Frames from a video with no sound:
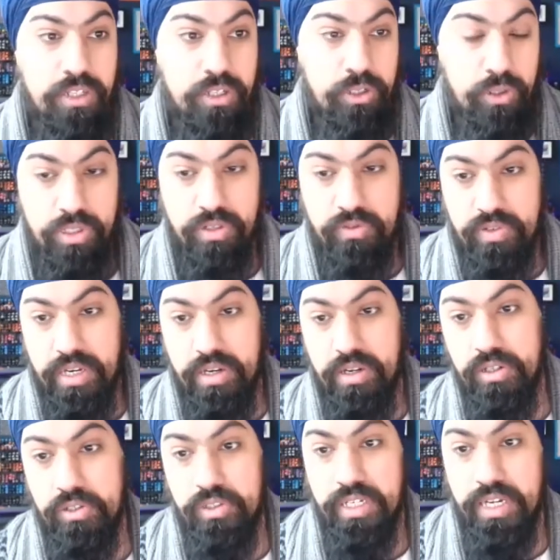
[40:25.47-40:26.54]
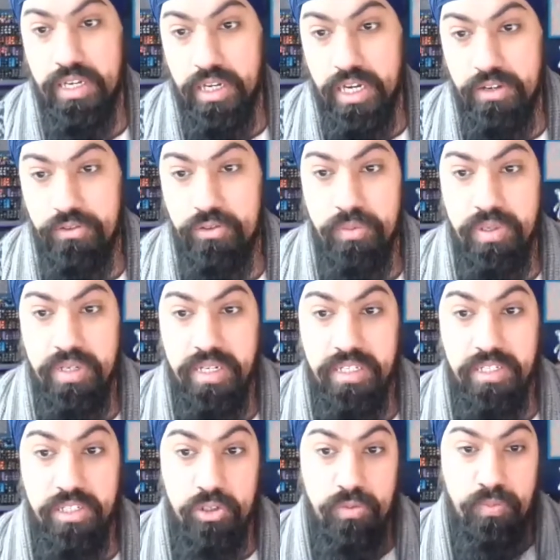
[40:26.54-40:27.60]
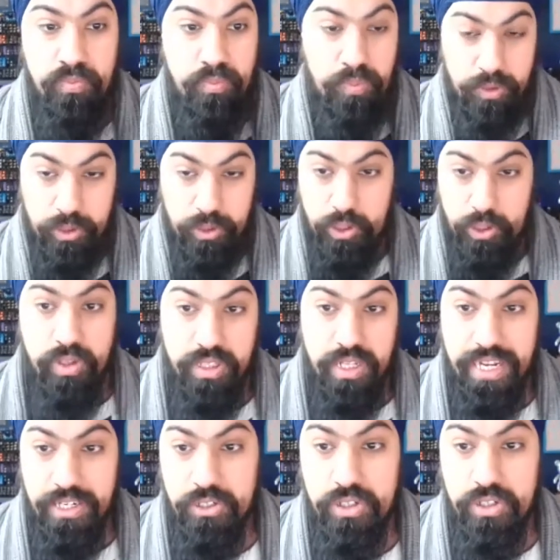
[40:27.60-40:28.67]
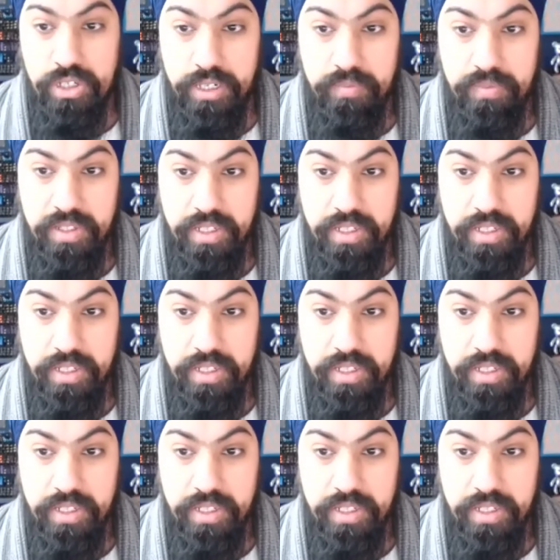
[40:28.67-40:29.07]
the use of technology and live streaming is during last year.